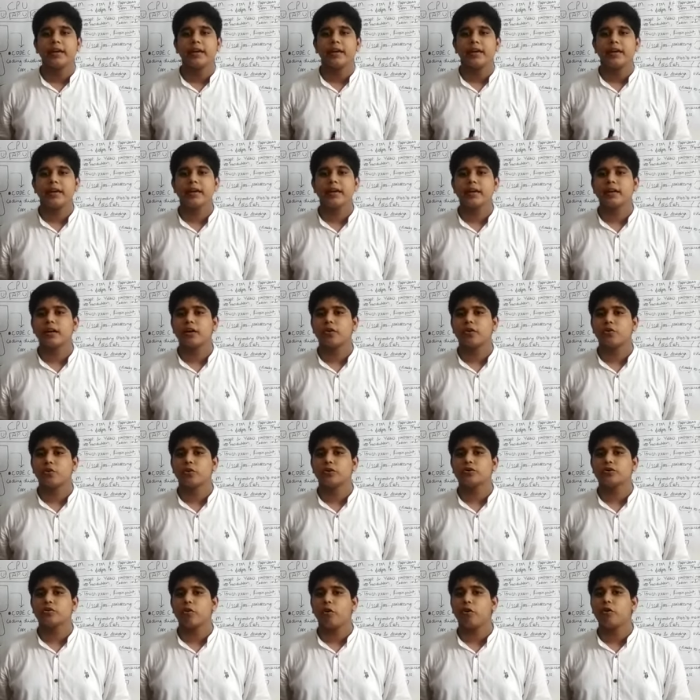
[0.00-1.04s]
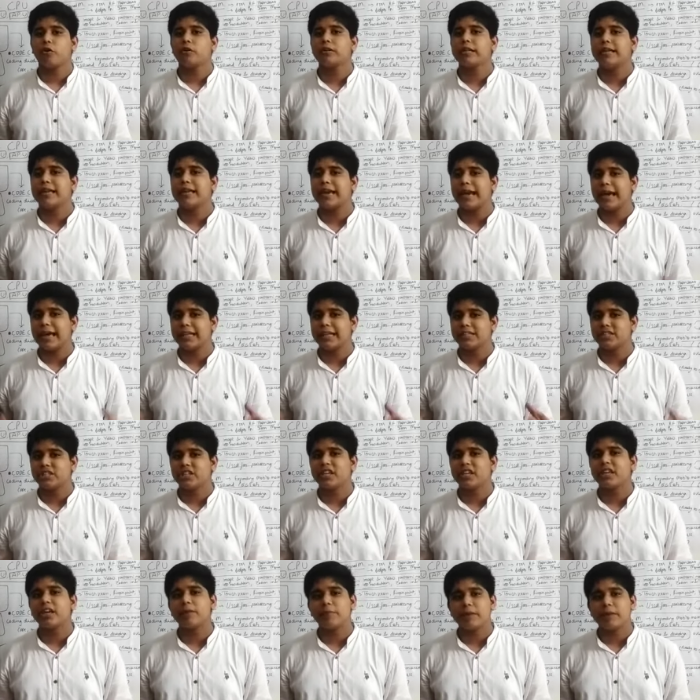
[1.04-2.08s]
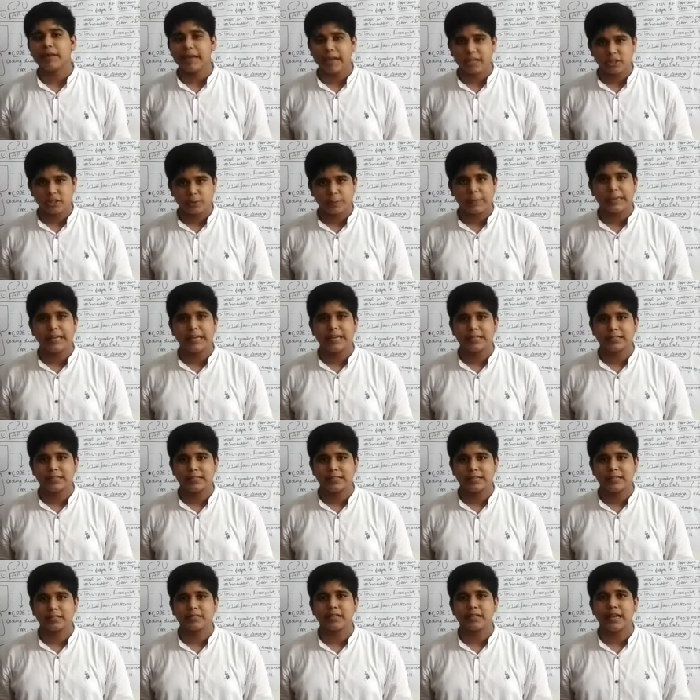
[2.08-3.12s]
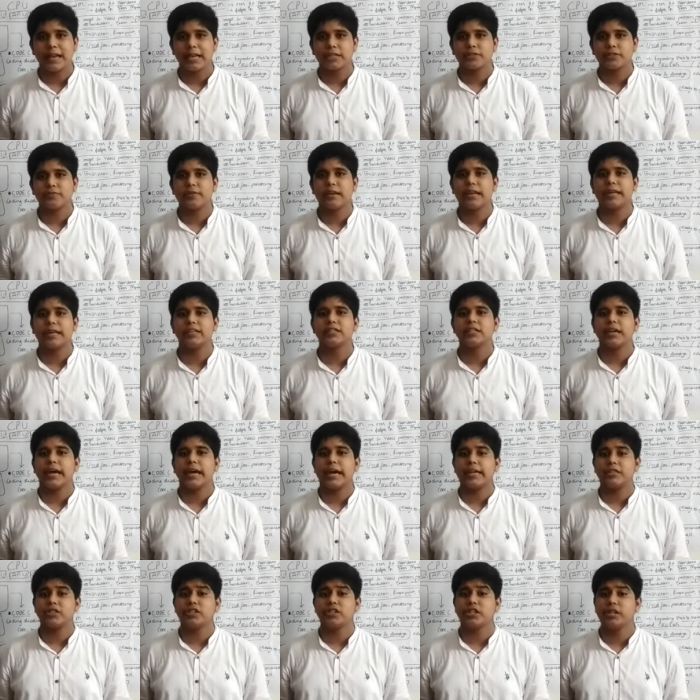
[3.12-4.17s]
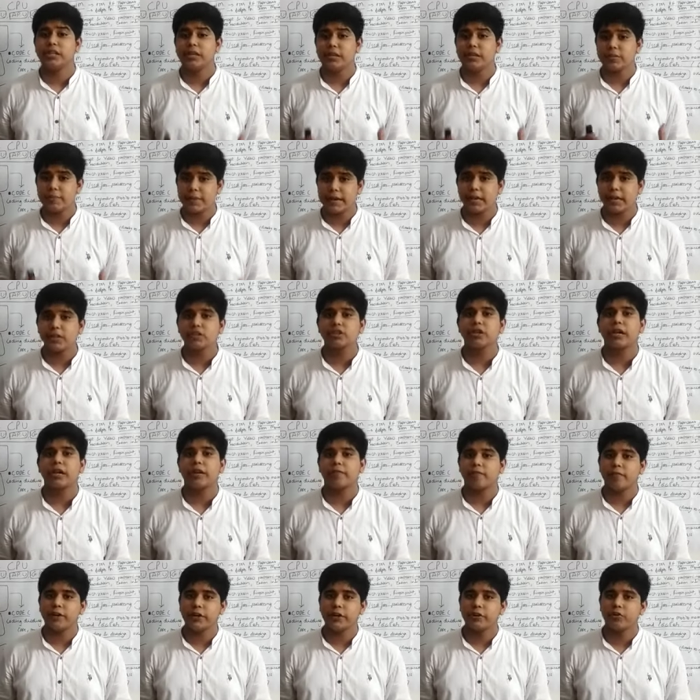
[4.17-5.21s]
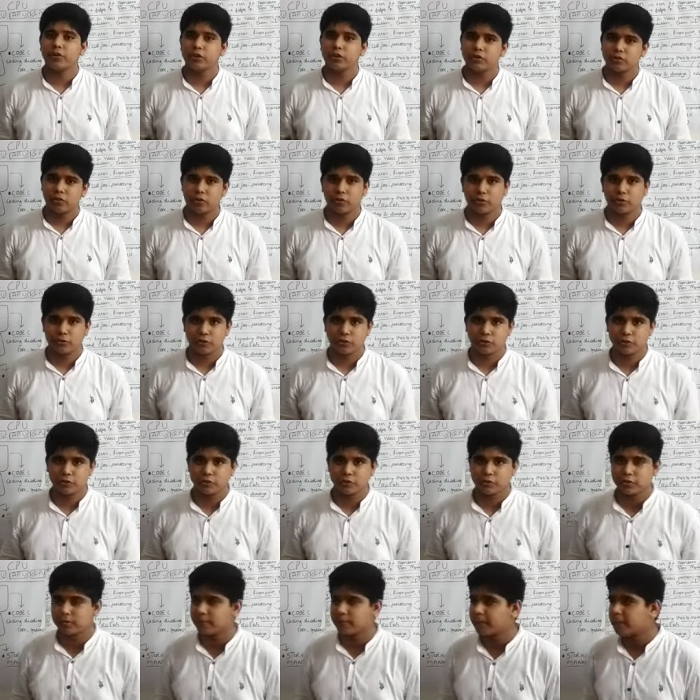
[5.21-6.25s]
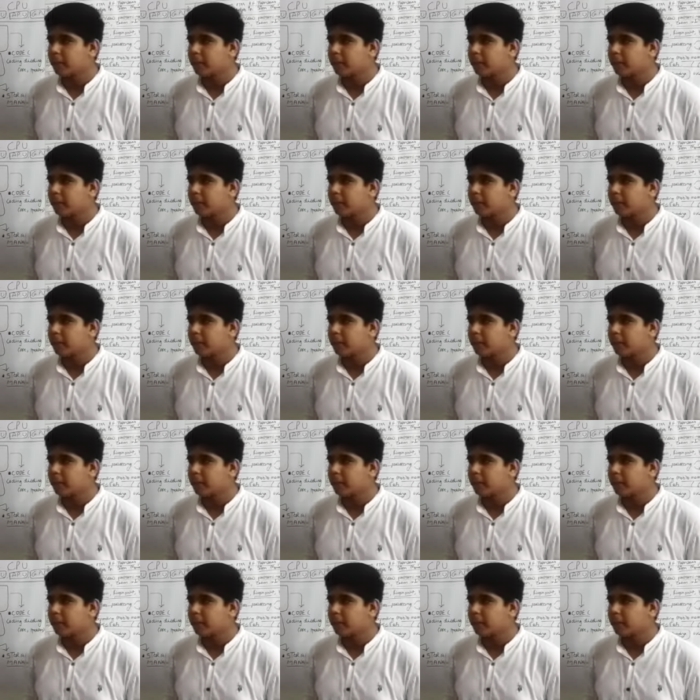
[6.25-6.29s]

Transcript: It controls all the HD gaming experiences as well as HD image and video resolutions.